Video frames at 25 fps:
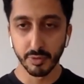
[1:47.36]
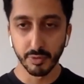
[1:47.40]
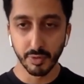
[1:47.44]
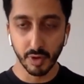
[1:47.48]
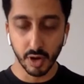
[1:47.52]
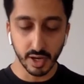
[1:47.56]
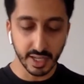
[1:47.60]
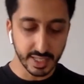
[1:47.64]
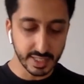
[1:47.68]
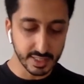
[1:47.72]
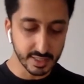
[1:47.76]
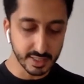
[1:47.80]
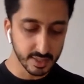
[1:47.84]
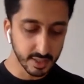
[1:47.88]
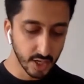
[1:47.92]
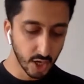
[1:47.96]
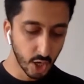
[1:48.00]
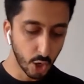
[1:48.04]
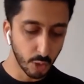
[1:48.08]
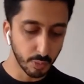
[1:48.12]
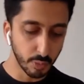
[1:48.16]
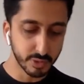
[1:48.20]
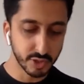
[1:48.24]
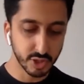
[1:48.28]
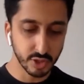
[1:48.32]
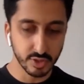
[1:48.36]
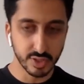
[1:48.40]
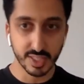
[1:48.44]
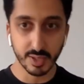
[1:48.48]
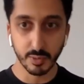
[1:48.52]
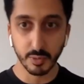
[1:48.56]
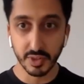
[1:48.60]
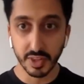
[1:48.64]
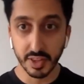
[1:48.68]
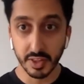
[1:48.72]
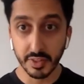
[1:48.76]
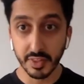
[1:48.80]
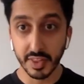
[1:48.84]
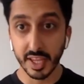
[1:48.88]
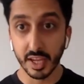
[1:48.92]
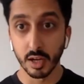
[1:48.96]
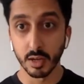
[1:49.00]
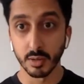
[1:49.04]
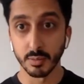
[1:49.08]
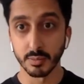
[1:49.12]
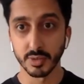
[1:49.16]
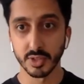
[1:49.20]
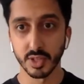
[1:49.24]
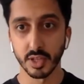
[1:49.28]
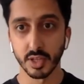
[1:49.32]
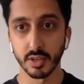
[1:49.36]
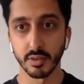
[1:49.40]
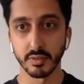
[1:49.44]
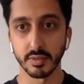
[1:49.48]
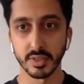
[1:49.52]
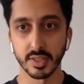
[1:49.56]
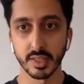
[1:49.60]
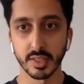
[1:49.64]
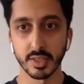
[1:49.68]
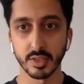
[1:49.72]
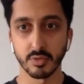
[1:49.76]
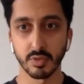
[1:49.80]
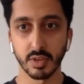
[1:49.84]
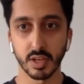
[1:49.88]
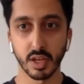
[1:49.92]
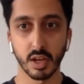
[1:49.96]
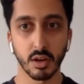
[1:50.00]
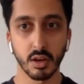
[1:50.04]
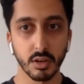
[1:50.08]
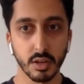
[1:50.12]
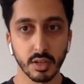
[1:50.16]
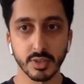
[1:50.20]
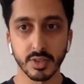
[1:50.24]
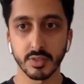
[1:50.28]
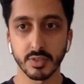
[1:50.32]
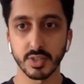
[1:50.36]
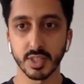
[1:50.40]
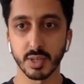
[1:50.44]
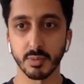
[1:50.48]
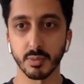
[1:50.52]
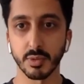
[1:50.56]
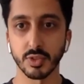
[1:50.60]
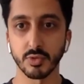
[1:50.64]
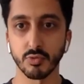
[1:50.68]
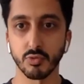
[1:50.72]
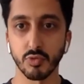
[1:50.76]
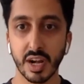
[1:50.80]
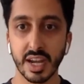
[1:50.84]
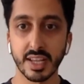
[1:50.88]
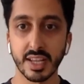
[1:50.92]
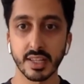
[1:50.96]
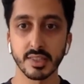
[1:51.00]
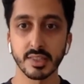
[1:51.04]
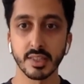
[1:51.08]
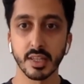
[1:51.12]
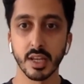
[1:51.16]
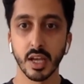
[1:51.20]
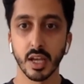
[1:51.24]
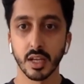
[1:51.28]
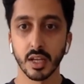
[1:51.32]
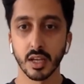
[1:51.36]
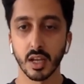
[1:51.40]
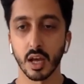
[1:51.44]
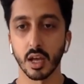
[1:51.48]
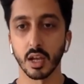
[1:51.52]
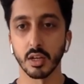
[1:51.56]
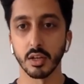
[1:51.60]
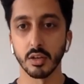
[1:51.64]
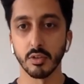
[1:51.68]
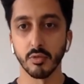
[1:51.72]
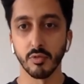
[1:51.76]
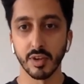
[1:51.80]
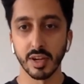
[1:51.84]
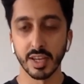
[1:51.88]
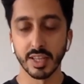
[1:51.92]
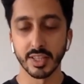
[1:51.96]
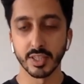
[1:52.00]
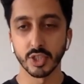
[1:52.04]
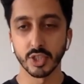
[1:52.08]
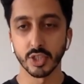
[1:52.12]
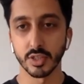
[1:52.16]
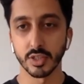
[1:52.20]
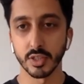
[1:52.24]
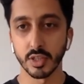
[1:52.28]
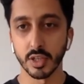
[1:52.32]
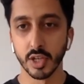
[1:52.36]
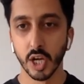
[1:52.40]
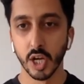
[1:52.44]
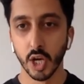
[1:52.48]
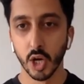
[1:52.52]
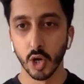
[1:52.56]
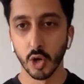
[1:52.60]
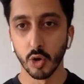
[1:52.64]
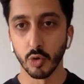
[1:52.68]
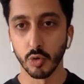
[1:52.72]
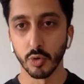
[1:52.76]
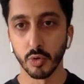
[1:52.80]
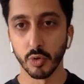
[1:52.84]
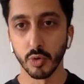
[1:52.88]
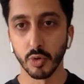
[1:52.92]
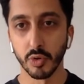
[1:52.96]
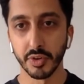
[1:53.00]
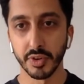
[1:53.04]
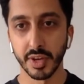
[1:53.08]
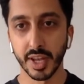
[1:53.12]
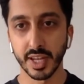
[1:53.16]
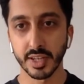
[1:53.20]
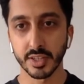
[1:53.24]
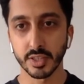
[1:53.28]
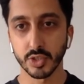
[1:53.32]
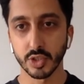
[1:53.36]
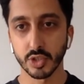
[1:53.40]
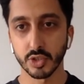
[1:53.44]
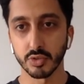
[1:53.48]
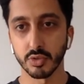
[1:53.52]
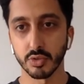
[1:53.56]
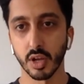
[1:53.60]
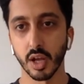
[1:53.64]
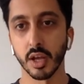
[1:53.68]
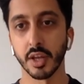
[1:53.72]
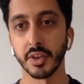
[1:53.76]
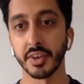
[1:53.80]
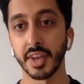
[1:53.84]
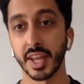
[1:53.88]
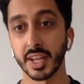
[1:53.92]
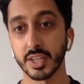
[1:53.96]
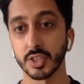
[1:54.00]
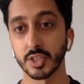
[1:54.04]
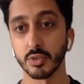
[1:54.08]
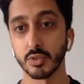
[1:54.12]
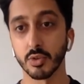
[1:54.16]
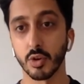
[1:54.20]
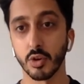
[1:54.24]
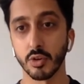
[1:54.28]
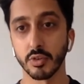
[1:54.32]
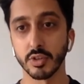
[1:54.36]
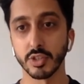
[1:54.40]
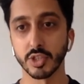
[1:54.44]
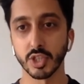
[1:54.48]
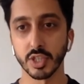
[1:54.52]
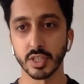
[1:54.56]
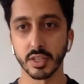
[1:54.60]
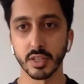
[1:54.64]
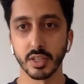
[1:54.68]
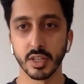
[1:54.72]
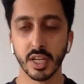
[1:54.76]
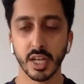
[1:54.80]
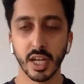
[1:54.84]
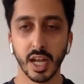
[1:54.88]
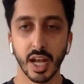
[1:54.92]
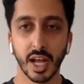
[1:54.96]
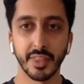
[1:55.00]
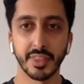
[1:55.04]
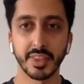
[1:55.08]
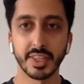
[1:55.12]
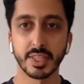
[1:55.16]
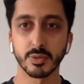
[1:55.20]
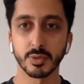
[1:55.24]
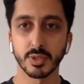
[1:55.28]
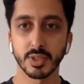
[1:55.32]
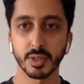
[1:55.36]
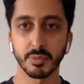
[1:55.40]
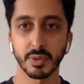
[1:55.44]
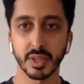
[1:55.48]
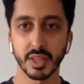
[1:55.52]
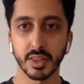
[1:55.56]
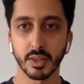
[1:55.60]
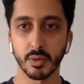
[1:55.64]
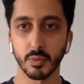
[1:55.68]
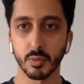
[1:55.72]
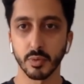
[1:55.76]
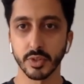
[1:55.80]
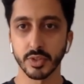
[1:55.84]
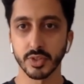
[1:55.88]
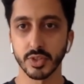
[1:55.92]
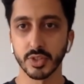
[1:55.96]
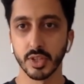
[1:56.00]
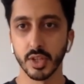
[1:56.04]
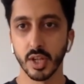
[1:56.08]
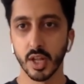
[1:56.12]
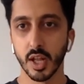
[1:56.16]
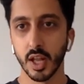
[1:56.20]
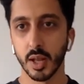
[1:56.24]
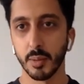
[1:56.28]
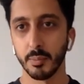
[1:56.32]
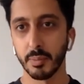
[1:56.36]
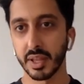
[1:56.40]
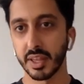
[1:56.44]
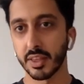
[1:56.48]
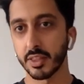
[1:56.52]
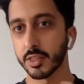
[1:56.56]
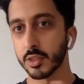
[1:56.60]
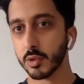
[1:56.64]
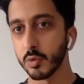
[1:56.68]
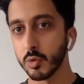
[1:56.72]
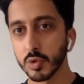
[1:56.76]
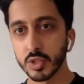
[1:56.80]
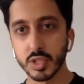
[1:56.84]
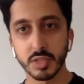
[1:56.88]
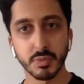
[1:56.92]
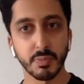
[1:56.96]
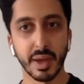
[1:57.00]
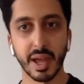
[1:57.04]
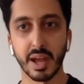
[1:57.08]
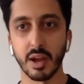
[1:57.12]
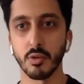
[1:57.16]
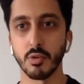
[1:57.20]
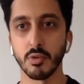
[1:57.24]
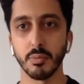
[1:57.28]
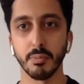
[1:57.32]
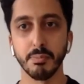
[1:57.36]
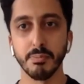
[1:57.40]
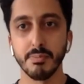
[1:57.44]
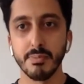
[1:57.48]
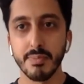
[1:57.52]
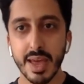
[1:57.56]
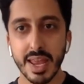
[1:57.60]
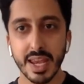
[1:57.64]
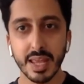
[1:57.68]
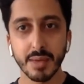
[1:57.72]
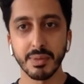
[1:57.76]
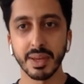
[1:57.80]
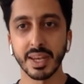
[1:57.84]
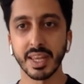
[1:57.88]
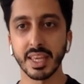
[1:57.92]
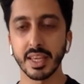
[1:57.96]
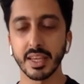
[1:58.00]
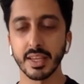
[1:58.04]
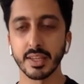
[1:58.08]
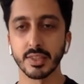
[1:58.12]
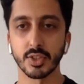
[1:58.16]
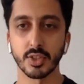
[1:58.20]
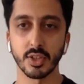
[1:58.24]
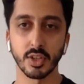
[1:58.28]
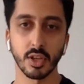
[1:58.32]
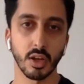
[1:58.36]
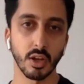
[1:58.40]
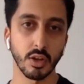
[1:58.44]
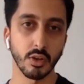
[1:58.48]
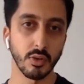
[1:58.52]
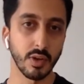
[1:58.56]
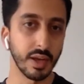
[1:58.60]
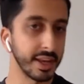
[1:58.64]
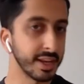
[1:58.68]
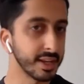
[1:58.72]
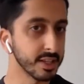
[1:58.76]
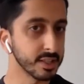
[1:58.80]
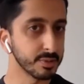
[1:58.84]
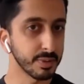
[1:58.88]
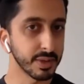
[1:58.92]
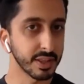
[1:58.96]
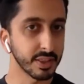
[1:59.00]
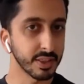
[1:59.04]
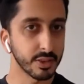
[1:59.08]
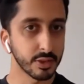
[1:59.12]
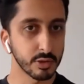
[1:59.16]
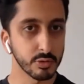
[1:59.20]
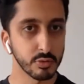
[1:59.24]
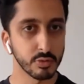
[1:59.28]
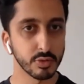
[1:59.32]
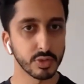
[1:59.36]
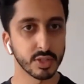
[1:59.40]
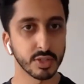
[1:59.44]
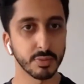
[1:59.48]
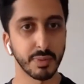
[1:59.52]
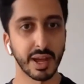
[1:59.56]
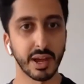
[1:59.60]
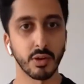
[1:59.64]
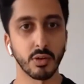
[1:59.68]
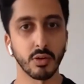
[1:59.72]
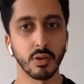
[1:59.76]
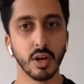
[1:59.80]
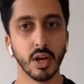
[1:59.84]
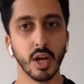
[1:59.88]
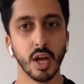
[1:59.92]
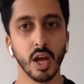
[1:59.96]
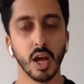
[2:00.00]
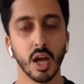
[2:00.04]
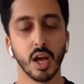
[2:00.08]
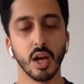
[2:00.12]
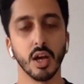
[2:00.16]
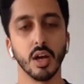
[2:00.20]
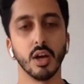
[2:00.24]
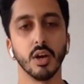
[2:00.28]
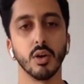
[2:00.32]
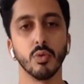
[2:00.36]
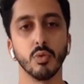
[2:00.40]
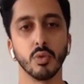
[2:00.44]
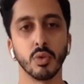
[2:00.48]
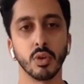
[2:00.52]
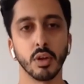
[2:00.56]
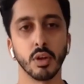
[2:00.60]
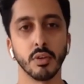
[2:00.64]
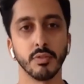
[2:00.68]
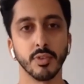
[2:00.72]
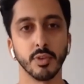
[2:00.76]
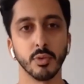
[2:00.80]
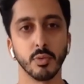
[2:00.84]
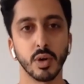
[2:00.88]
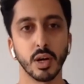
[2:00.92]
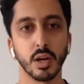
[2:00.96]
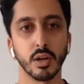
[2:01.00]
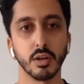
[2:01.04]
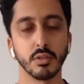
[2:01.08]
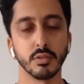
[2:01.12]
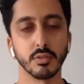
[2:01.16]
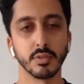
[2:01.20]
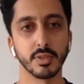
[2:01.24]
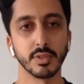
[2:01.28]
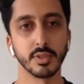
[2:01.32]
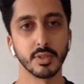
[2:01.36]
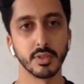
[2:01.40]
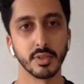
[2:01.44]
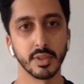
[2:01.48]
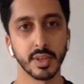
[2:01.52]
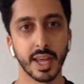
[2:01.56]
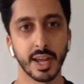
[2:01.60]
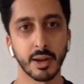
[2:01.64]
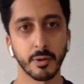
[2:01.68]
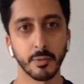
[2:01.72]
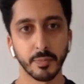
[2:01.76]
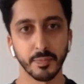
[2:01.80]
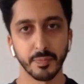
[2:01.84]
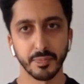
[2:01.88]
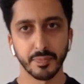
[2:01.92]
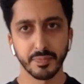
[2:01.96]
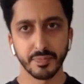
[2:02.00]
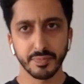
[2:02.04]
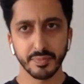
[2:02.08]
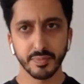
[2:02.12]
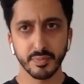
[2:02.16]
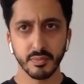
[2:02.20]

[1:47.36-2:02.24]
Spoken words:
provide opportunity within the armed services, regardless of someone's race, colour, religion, or national origin. And this was something that was being thought about many, many years ago and has been thought about all over the world. Now,